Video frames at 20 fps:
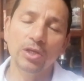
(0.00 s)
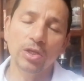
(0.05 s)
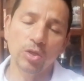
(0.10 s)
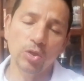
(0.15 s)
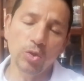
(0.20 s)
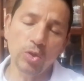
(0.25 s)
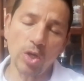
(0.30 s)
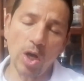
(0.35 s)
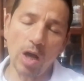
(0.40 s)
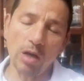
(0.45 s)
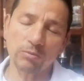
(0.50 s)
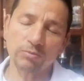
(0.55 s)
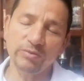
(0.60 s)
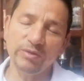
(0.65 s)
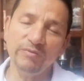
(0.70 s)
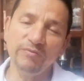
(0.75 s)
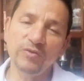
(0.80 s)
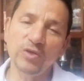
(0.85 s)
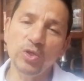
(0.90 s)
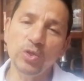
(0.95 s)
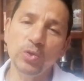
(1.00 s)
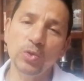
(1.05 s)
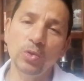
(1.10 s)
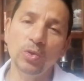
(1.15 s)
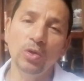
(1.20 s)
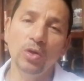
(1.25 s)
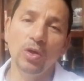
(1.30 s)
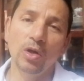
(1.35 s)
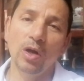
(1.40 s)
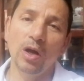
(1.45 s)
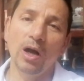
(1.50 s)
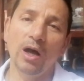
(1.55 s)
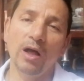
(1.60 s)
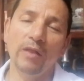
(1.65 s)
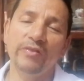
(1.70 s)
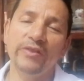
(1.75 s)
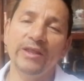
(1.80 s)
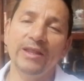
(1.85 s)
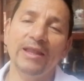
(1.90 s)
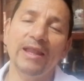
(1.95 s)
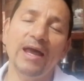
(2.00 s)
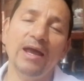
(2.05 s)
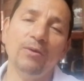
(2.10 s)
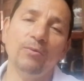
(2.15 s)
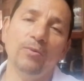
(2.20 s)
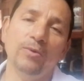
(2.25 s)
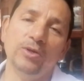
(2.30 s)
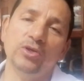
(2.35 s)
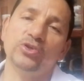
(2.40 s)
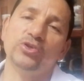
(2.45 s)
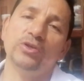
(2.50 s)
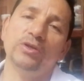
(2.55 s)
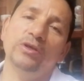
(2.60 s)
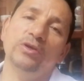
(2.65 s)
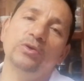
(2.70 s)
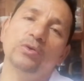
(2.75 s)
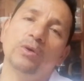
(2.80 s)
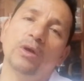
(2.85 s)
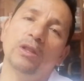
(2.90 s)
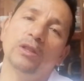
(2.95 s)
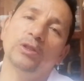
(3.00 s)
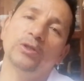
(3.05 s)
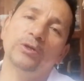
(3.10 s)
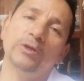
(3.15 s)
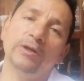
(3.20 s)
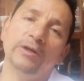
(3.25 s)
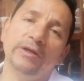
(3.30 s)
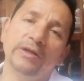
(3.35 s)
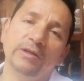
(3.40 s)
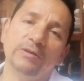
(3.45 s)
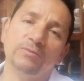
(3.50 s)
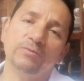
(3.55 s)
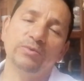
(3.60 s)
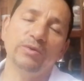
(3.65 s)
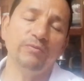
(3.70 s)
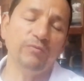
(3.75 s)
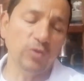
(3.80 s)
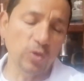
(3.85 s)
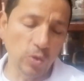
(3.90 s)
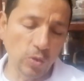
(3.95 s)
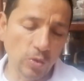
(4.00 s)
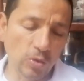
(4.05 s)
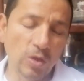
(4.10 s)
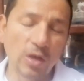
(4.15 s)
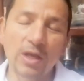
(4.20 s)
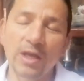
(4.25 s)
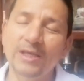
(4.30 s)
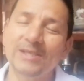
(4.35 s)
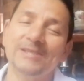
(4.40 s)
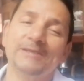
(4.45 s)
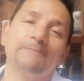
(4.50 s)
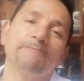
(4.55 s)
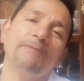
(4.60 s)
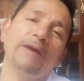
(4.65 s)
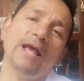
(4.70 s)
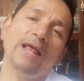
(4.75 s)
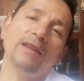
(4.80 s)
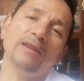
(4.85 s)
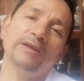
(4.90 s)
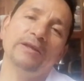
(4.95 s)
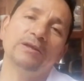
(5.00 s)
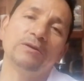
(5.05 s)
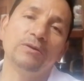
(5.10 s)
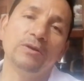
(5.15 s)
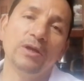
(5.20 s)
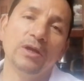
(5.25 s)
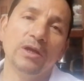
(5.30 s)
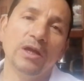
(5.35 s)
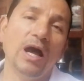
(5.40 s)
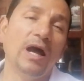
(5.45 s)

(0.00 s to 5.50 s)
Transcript: review the language that you are learning, review spelling,